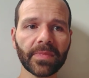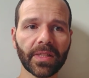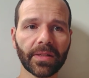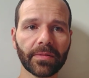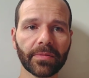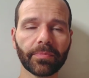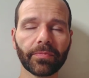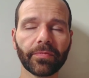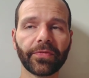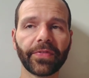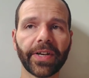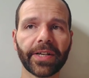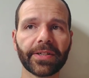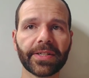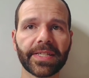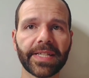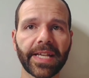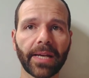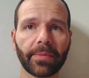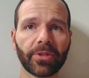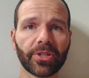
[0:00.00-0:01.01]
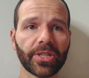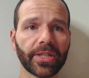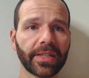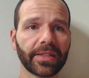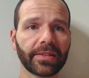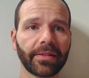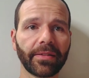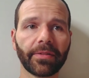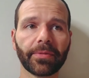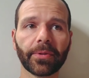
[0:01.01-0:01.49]
Very
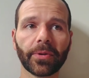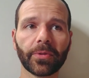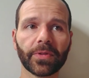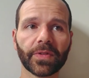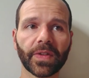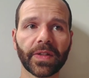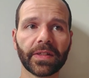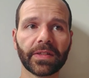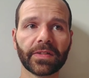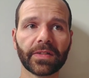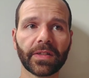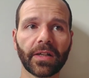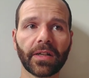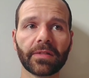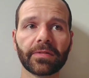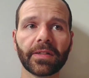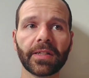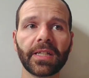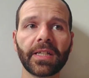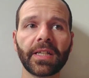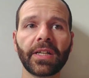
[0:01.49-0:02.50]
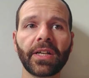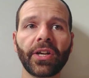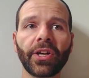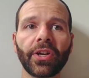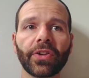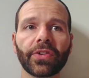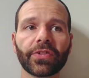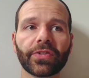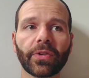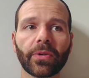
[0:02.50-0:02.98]
damaging, throws things off.
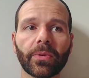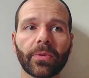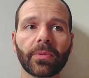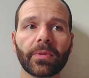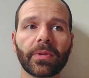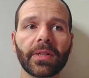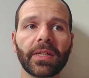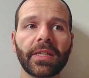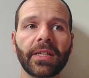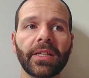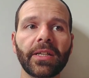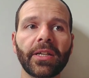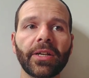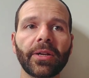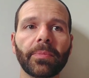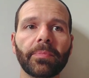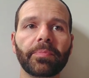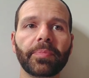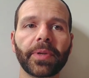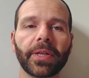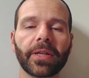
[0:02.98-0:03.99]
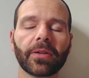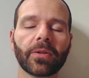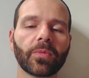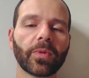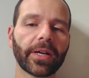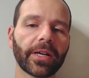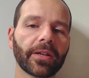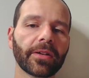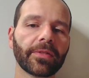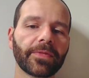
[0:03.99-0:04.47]
So be
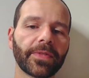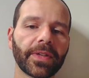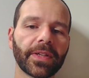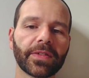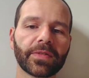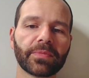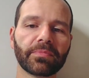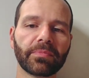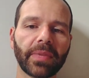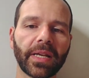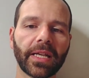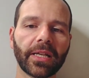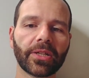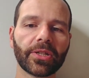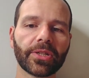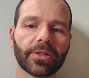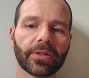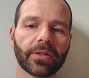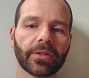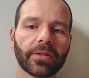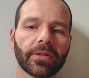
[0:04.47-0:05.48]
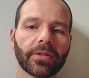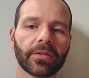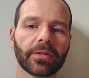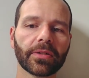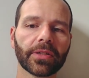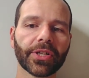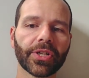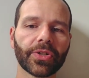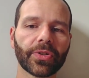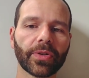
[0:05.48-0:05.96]
aware of these major
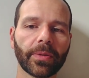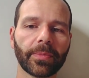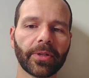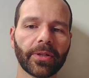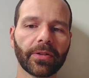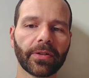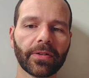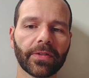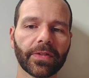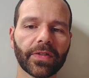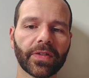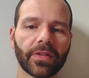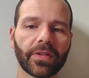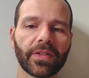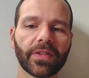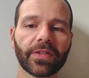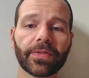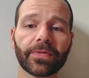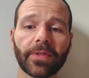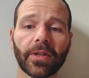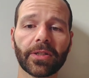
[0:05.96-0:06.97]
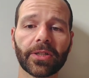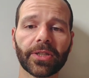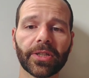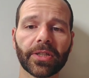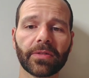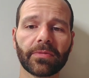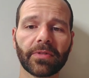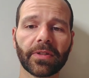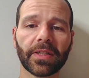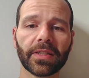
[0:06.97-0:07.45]
contributors to
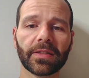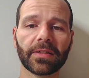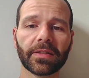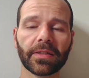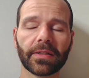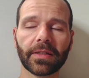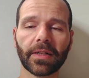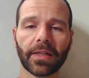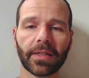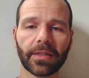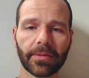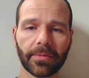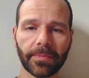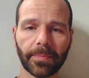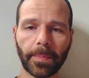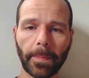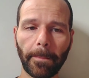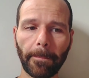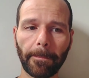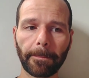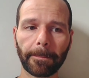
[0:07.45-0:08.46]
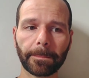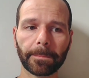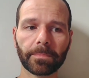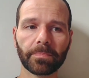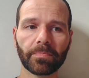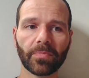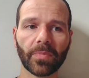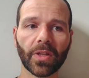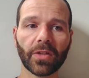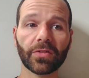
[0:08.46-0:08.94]
dysfunction within the gut
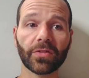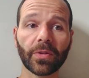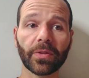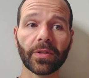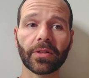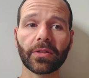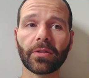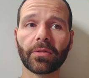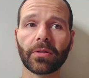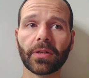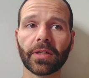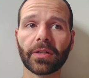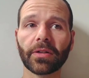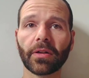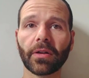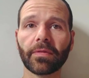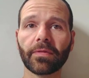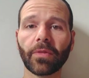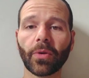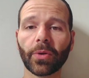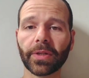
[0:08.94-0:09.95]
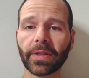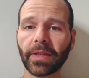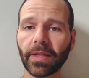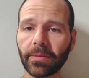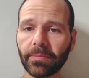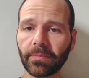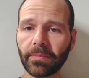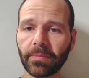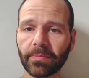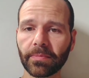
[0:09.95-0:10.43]
so that you can avoid
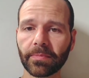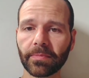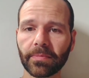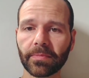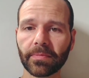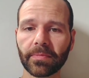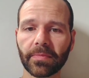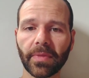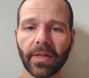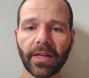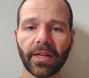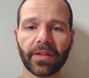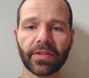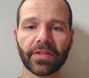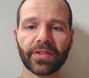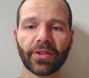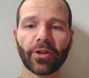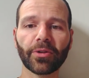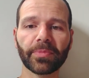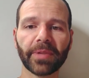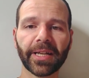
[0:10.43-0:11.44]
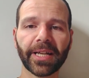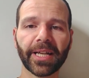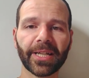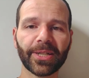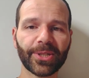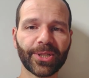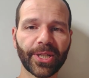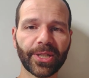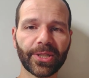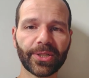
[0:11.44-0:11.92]
them and start making
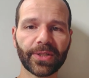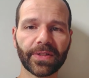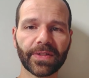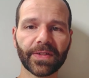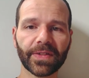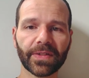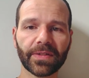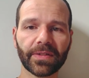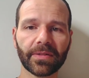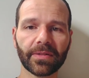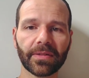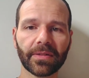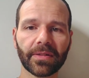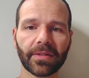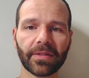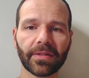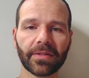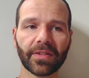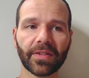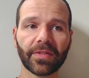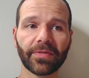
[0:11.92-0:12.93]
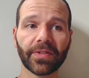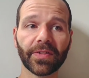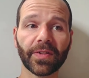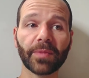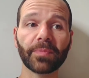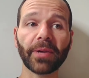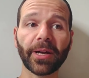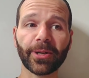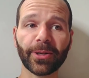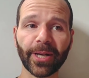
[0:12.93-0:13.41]
changes to see
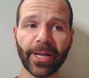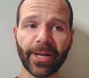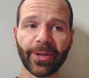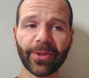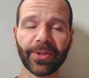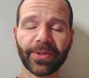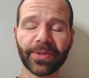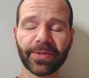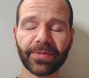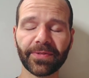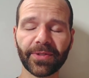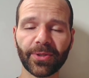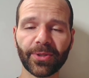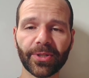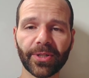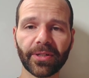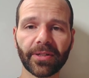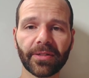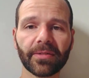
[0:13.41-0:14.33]
better health in the future